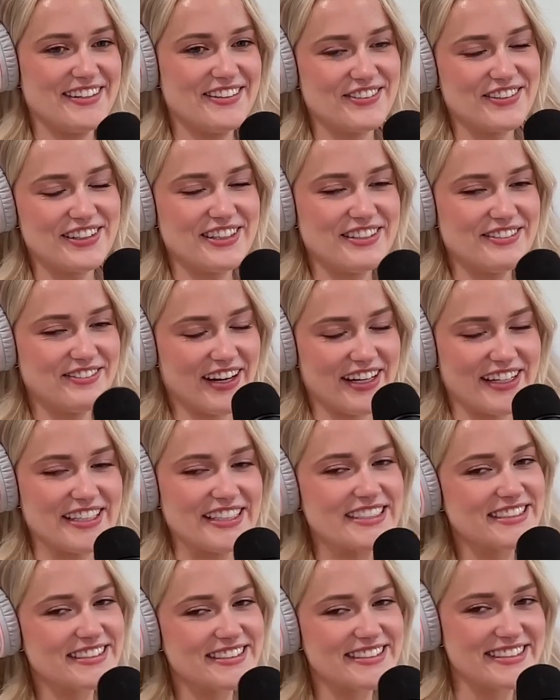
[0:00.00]
But you
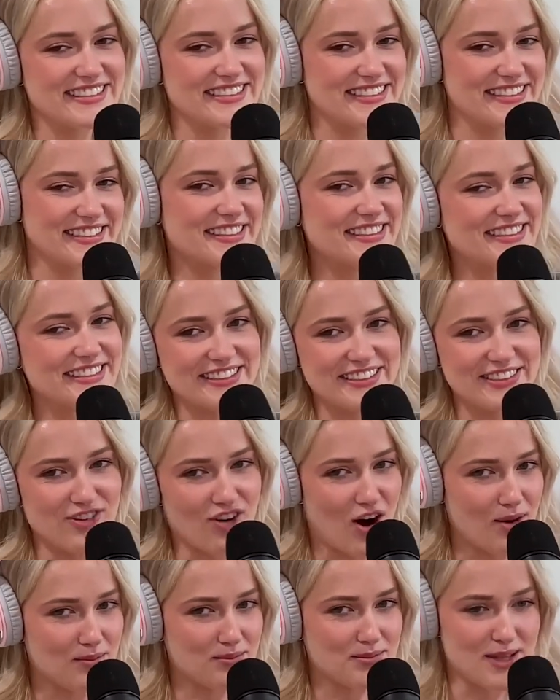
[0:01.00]
might drop
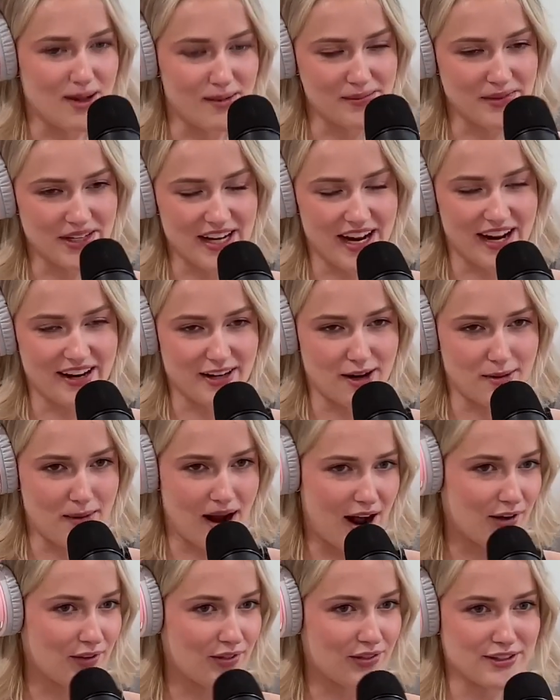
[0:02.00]
something out of your mouth or
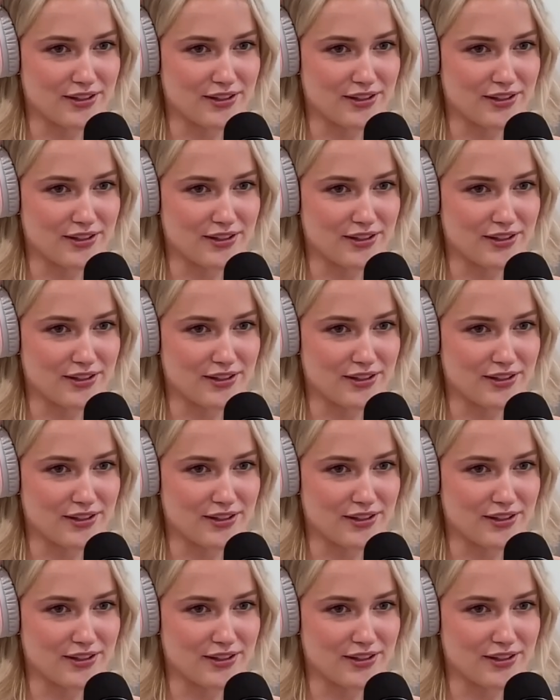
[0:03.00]
something.